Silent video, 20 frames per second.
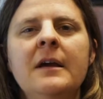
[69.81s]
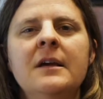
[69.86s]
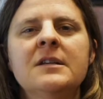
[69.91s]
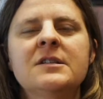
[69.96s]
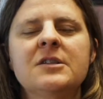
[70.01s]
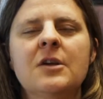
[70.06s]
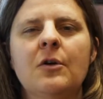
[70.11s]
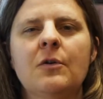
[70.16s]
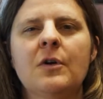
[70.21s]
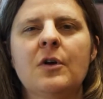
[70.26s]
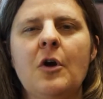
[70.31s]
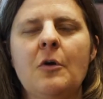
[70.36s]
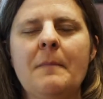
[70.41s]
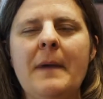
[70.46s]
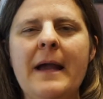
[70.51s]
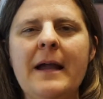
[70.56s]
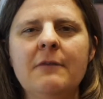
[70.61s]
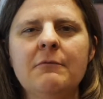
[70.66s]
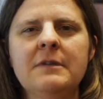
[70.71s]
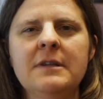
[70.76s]
So to go
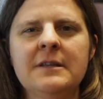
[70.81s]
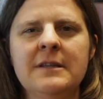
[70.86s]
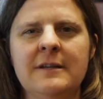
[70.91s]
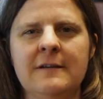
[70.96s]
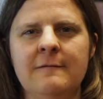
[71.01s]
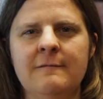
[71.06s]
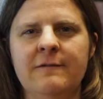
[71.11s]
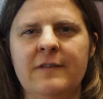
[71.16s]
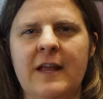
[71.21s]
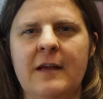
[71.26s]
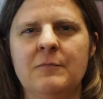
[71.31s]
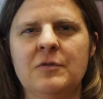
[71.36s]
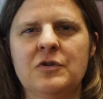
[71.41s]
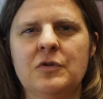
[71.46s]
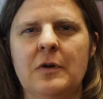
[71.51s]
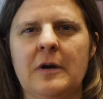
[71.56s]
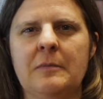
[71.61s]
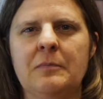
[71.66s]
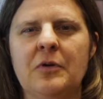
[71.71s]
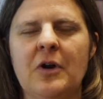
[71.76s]
back within the
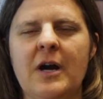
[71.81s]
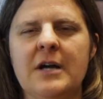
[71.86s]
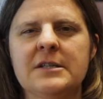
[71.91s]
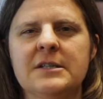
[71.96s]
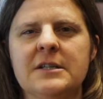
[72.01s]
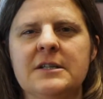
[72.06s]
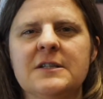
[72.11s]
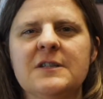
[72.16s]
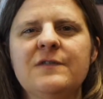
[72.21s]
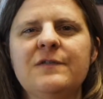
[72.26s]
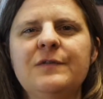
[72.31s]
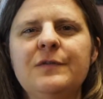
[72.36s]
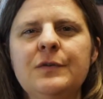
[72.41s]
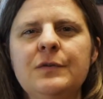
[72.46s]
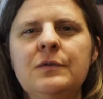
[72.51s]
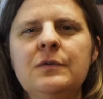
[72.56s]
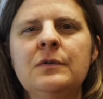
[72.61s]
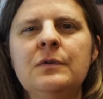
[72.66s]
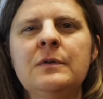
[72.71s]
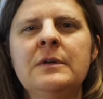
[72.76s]
inflammatory process,
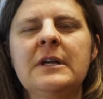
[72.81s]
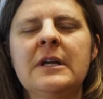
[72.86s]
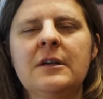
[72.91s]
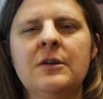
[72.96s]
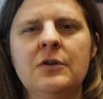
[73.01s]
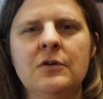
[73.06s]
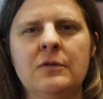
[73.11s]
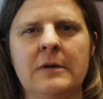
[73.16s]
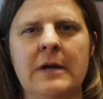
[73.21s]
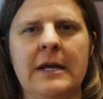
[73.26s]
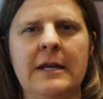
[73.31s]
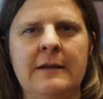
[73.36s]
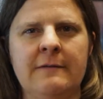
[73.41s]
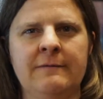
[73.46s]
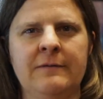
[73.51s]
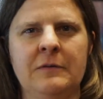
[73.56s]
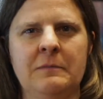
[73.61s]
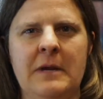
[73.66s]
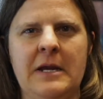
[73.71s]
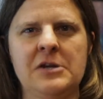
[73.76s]
food can create
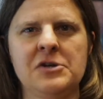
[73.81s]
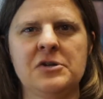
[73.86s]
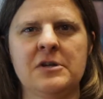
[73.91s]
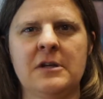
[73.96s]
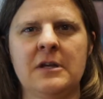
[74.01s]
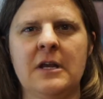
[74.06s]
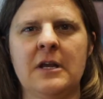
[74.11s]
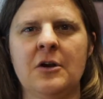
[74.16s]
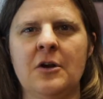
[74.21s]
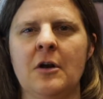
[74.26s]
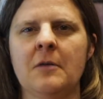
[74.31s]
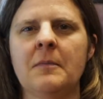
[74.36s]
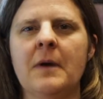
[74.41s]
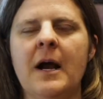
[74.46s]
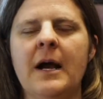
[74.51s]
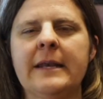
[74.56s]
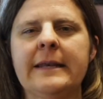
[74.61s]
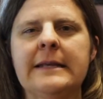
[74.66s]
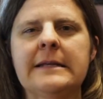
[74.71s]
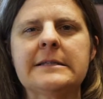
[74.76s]
inflammation in our
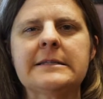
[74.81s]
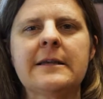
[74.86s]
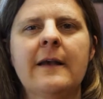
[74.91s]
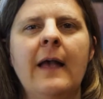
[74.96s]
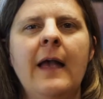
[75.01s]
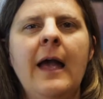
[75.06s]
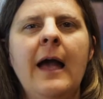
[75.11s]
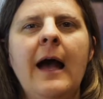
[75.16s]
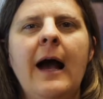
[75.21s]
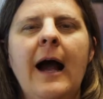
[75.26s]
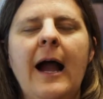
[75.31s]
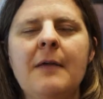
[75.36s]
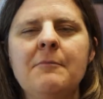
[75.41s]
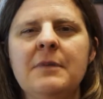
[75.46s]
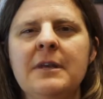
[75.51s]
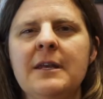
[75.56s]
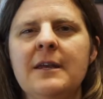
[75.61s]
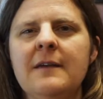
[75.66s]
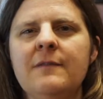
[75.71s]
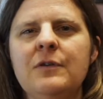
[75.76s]
bodies. I'm
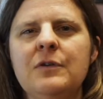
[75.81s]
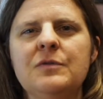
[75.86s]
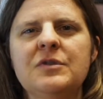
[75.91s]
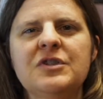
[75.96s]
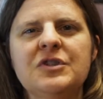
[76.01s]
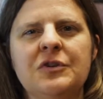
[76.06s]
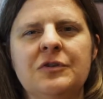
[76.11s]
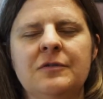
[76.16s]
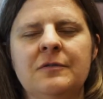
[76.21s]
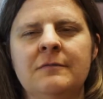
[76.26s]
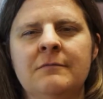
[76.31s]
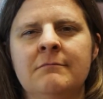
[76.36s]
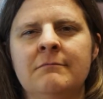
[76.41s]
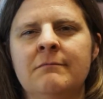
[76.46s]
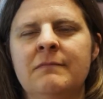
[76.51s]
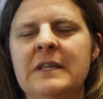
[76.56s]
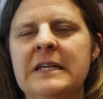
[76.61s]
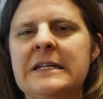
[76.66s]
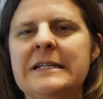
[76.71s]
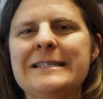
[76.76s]
going to give you certain
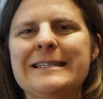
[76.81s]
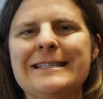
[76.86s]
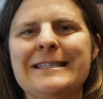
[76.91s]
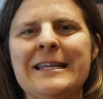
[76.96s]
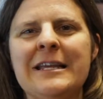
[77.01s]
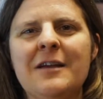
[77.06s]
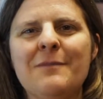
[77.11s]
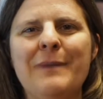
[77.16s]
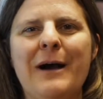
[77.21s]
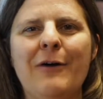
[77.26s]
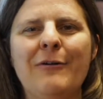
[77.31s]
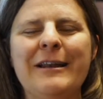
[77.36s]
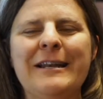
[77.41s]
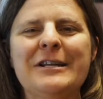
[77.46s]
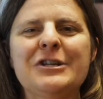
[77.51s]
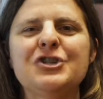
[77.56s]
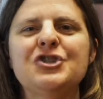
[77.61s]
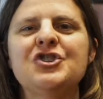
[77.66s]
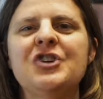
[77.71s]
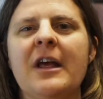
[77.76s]
things to think about in
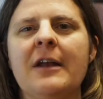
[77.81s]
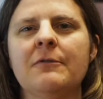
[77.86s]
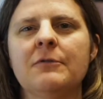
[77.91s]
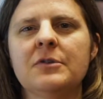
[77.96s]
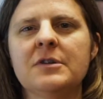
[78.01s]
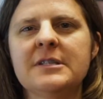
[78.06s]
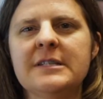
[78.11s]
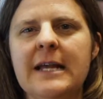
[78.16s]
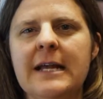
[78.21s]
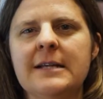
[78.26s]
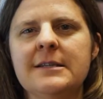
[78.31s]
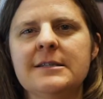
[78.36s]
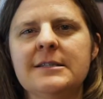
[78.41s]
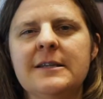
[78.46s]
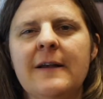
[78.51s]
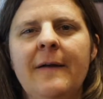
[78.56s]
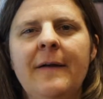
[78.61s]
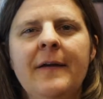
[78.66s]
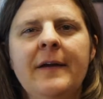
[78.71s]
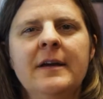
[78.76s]
a general
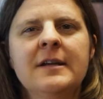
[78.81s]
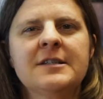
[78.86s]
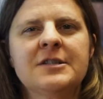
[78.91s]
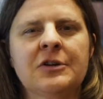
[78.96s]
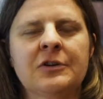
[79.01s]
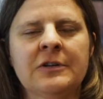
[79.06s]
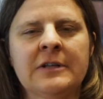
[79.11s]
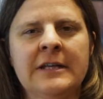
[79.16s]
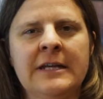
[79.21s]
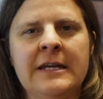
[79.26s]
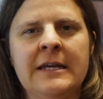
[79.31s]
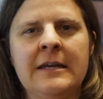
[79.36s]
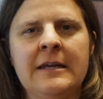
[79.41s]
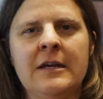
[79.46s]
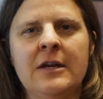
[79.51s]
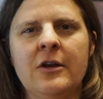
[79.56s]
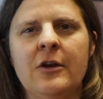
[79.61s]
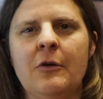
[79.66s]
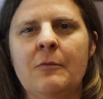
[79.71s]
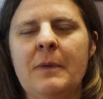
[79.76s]
sense.
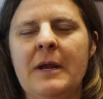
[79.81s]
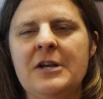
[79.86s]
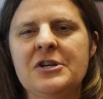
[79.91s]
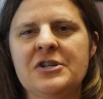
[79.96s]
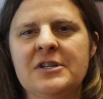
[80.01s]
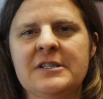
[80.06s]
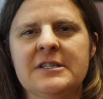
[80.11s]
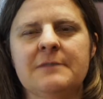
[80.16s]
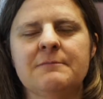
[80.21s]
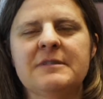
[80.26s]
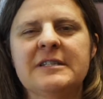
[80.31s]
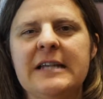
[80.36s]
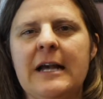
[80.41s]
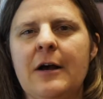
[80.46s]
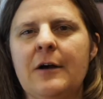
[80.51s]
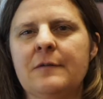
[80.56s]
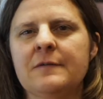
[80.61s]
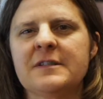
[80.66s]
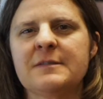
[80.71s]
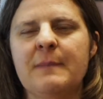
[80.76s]
Certainly, patients
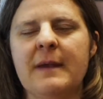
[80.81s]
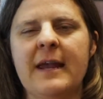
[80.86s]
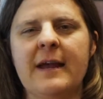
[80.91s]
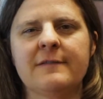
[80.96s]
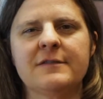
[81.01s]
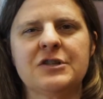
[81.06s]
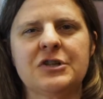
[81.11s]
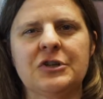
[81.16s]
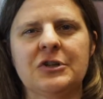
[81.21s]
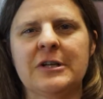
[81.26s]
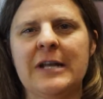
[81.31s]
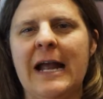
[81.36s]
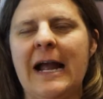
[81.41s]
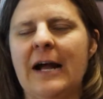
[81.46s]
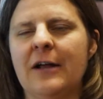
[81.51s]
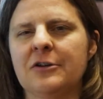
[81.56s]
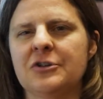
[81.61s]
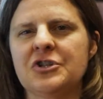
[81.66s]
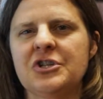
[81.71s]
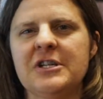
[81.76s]
themselves may have certain
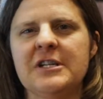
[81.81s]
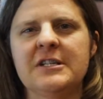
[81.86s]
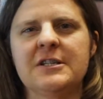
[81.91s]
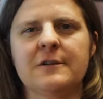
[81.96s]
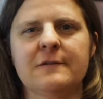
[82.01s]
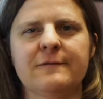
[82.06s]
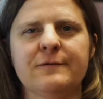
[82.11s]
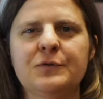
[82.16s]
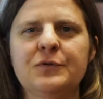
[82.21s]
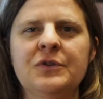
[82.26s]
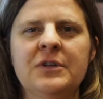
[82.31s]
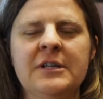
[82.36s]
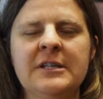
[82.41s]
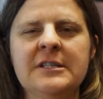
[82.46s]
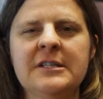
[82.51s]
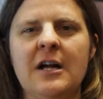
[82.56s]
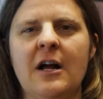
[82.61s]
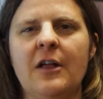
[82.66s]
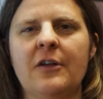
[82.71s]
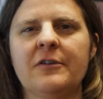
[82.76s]
allergies or food
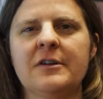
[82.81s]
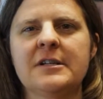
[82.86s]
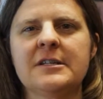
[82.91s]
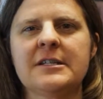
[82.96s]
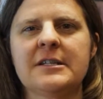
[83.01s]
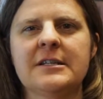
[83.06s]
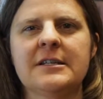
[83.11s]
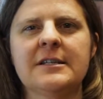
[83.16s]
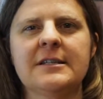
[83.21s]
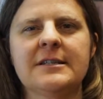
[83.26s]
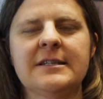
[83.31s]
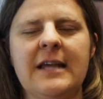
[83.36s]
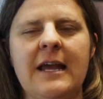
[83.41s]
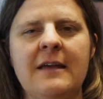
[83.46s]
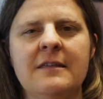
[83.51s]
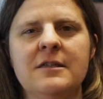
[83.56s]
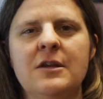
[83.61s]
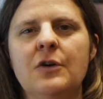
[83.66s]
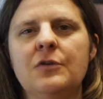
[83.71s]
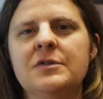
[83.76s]
intolerances,
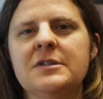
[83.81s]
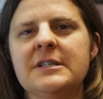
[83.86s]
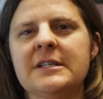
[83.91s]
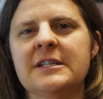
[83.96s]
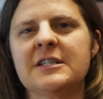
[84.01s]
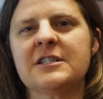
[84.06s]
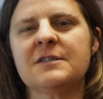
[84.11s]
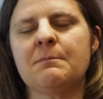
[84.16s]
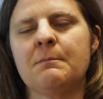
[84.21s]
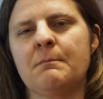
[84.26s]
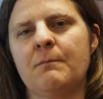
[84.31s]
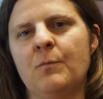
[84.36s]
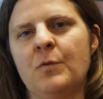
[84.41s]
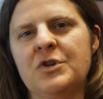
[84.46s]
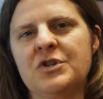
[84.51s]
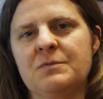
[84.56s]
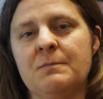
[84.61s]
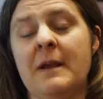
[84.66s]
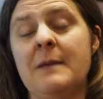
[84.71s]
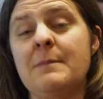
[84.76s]
and those things
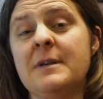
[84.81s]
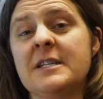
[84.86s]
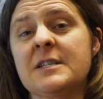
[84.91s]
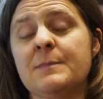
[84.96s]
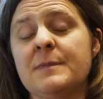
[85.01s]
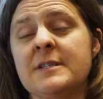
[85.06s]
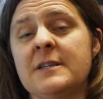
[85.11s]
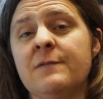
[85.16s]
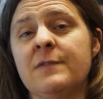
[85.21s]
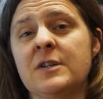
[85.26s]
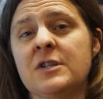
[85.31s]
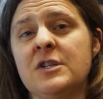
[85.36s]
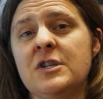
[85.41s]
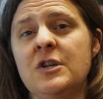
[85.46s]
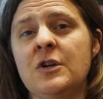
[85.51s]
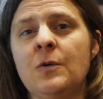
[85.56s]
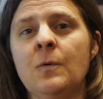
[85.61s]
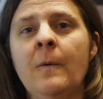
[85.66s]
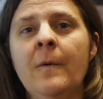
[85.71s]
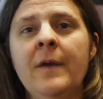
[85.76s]
which may be specific to
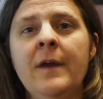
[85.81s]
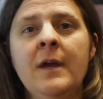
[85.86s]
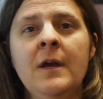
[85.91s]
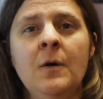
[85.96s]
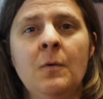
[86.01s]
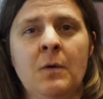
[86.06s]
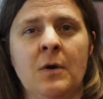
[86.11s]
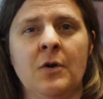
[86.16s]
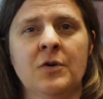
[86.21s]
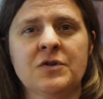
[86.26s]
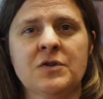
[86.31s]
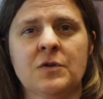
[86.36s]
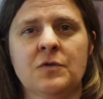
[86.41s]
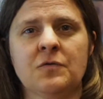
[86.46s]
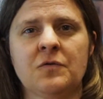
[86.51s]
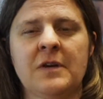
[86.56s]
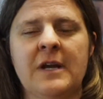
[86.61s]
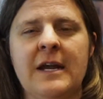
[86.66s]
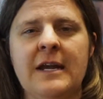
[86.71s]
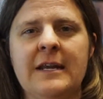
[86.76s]
you would also
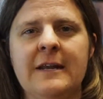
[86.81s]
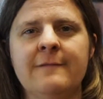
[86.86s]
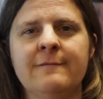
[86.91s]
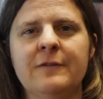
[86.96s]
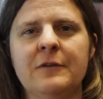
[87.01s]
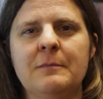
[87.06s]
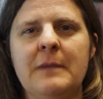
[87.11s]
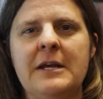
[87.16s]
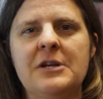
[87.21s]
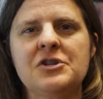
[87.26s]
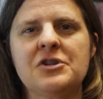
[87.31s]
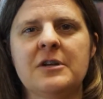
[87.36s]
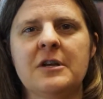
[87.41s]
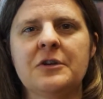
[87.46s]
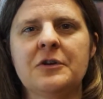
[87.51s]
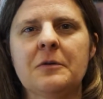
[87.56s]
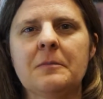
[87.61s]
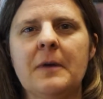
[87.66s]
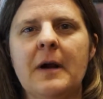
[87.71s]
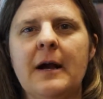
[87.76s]
create inflammation
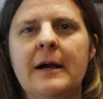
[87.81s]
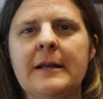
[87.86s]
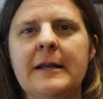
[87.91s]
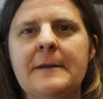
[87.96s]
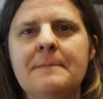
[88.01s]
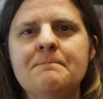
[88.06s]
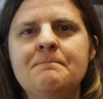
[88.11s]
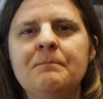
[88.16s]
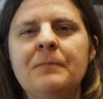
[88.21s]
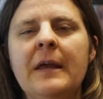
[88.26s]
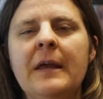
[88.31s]
in your body.